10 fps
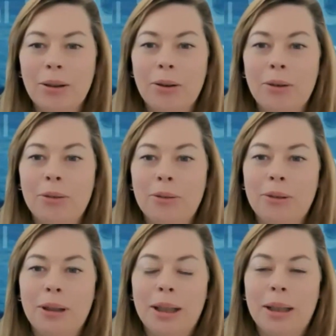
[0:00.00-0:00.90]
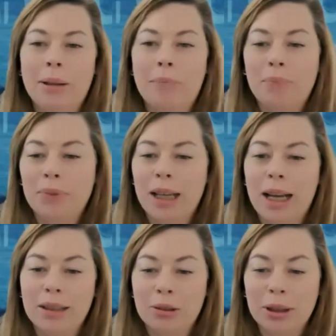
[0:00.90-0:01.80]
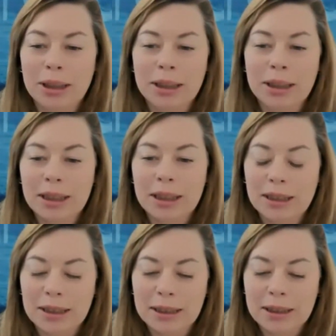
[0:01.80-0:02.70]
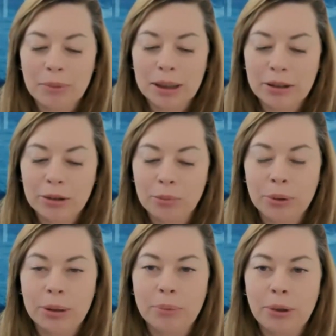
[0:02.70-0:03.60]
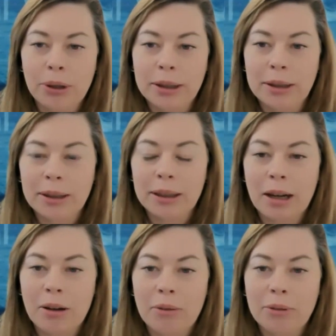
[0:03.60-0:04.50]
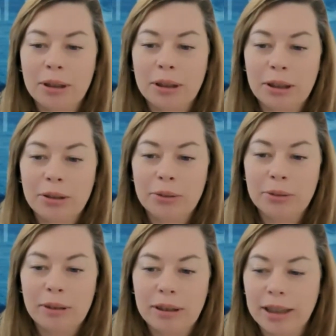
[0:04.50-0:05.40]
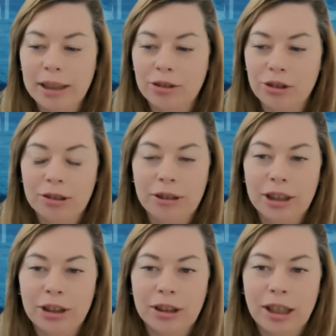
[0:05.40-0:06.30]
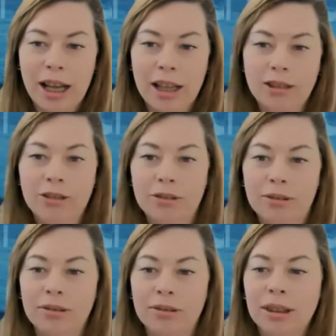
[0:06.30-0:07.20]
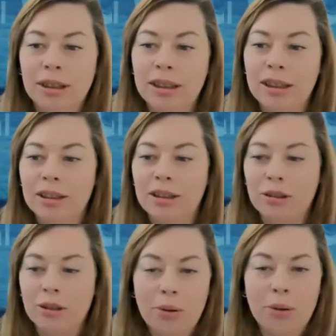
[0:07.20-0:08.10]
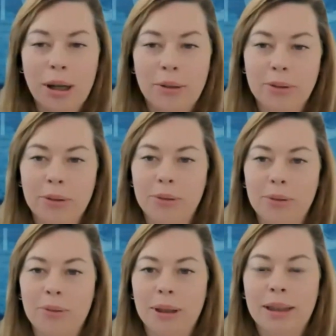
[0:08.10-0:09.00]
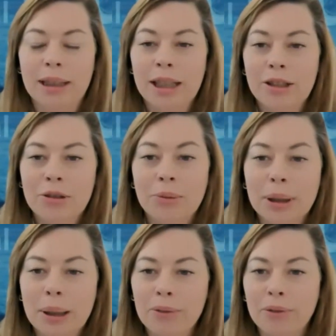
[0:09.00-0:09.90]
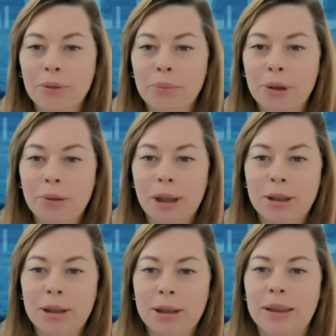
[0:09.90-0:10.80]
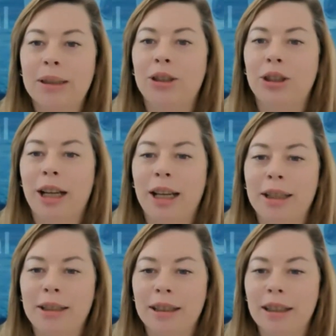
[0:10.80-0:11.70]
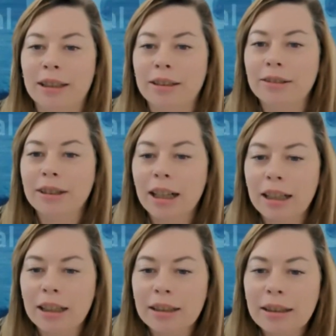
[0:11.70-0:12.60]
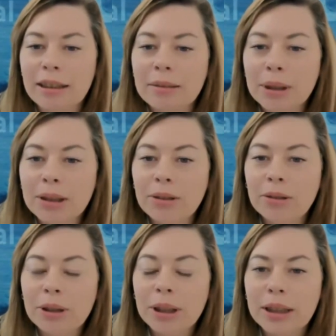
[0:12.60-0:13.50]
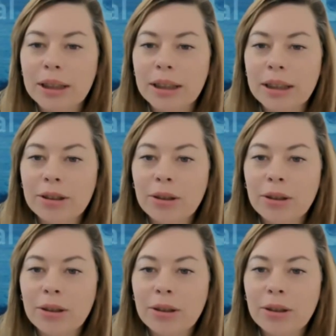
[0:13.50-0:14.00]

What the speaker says: So yeah, so I think that this is something super important now. The next generation has to know how to do it. So we have a few more questions in the chat. Thank you, guys. Let me go here.